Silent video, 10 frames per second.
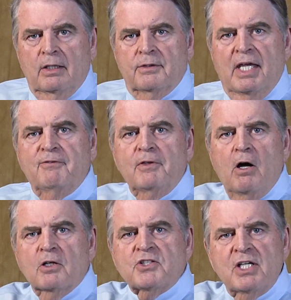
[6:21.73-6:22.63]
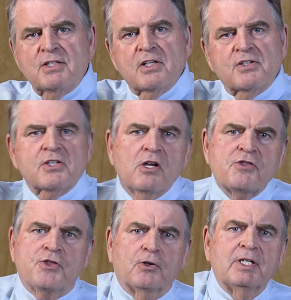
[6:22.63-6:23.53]
They flogged Jesus
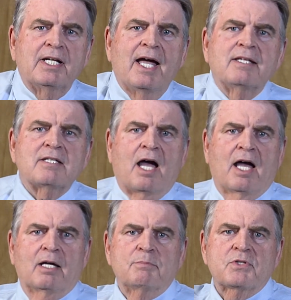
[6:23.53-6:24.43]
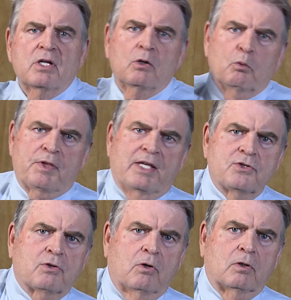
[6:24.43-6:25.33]
39 times with that
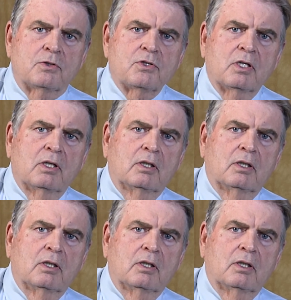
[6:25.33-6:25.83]
scourge,